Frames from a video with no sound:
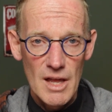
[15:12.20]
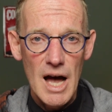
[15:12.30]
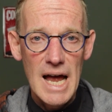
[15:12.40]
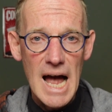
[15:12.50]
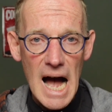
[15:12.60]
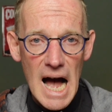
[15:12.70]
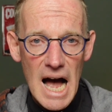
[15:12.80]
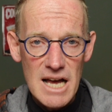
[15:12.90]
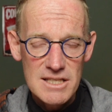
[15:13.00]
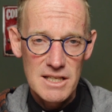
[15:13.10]
I
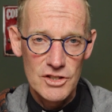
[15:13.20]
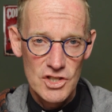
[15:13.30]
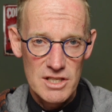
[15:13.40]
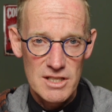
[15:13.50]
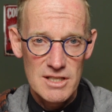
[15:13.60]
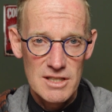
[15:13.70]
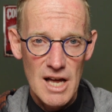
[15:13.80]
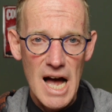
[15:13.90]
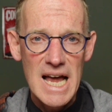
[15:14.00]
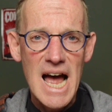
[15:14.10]
ask Jesus
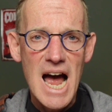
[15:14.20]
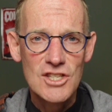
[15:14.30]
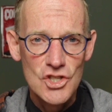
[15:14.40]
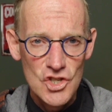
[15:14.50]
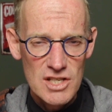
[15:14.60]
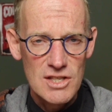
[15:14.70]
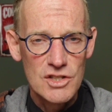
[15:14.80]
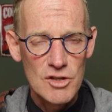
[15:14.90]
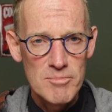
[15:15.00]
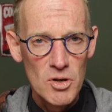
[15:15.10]

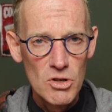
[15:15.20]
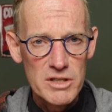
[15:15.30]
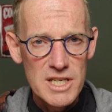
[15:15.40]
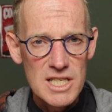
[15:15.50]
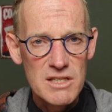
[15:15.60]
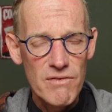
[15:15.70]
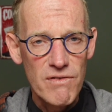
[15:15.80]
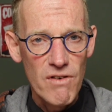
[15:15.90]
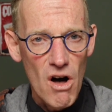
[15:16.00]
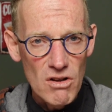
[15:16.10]
to pull these
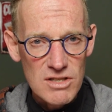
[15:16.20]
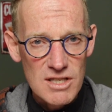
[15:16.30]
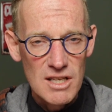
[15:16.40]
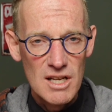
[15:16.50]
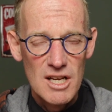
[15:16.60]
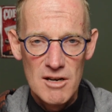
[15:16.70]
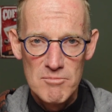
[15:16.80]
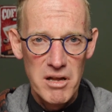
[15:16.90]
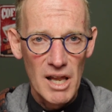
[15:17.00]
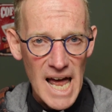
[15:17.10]
false
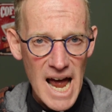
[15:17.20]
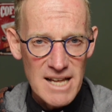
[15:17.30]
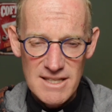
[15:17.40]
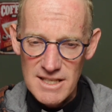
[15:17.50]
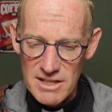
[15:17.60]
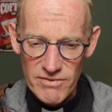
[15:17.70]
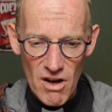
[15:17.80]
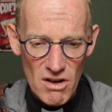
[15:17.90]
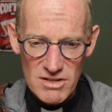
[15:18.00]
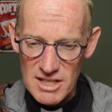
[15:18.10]
plants, these
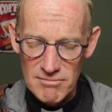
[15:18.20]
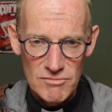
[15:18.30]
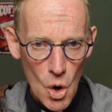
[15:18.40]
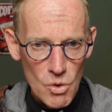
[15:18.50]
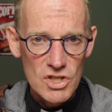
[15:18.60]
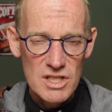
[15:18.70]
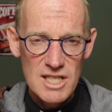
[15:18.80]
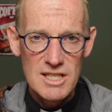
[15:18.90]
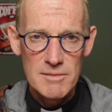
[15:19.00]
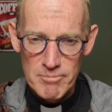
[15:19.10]
false
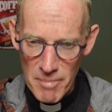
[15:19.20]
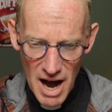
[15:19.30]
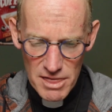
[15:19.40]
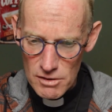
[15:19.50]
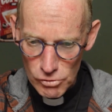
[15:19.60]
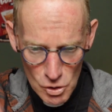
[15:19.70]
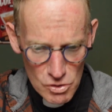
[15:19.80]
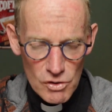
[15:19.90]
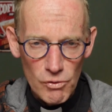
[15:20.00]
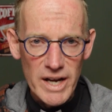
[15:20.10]
notions by the
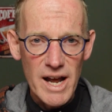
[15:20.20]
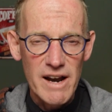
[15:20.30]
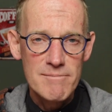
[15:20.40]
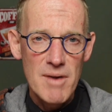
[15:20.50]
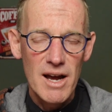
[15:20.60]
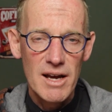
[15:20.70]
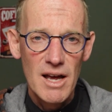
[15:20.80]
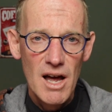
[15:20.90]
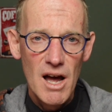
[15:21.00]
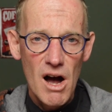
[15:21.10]
root right out of my
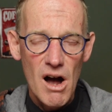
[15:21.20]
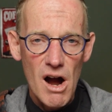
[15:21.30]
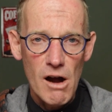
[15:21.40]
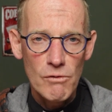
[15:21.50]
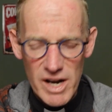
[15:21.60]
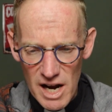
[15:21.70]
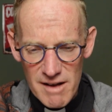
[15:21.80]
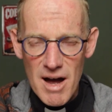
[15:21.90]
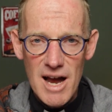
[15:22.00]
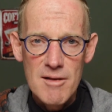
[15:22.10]
heart, right out
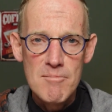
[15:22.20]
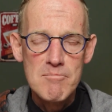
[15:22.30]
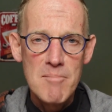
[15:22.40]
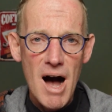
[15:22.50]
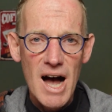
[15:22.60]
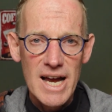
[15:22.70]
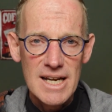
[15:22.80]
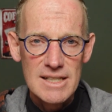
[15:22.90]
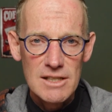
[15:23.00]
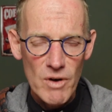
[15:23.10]
of my
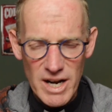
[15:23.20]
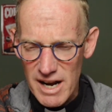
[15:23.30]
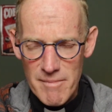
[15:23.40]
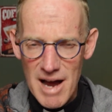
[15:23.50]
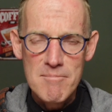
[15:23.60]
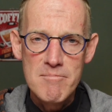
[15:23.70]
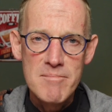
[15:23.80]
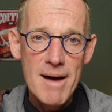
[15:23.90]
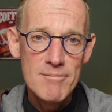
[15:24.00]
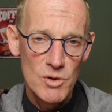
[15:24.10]
mind, right out of my
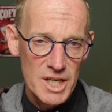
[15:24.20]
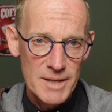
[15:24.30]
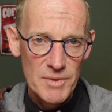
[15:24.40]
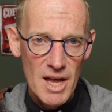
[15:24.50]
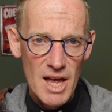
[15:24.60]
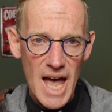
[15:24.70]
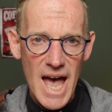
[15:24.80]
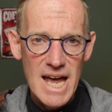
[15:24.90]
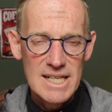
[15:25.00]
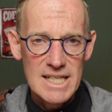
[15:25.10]
memory,
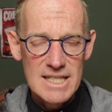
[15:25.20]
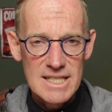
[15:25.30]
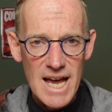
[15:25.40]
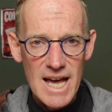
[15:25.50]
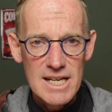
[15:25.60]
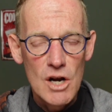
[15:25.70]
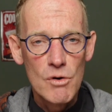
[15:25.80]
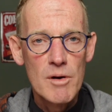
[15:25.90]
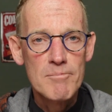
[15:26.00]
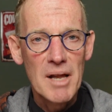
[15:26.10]
and instead
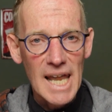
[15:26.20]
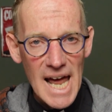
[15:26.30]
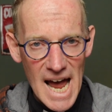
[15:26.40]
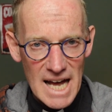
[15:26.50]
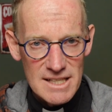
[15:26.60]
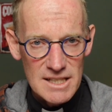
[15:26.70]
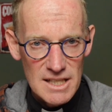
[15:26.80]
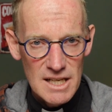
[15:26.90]
plant